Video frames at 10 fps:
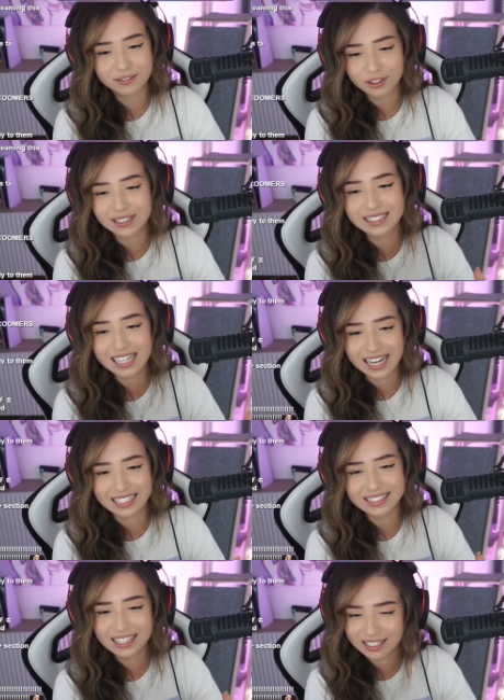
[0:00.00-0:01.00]
for this
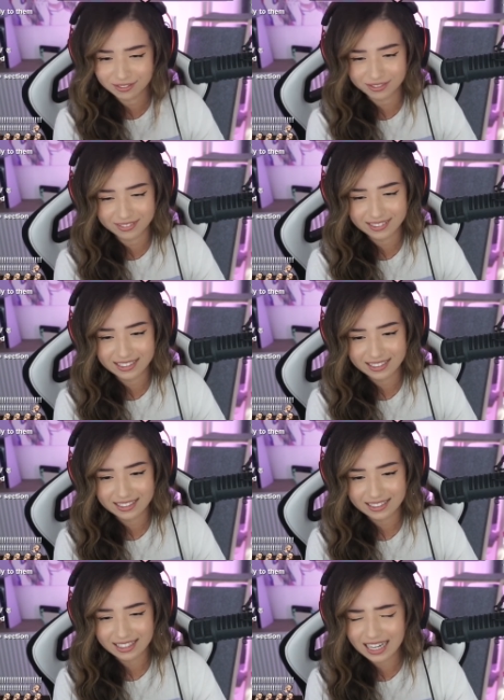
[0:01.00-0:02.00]
kind of
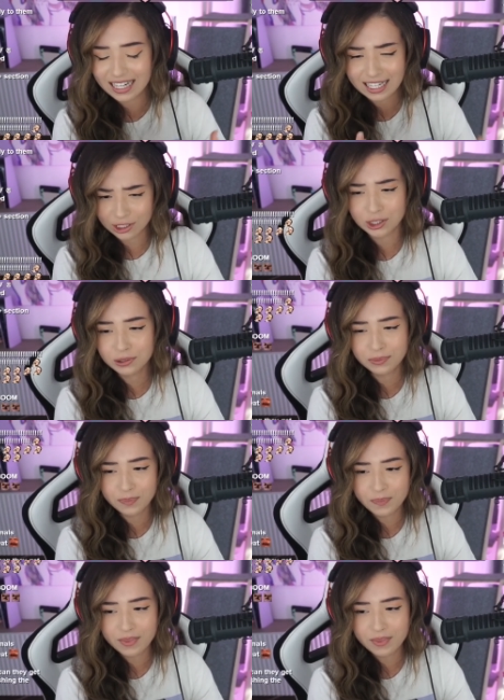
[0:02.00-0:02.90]
an issue.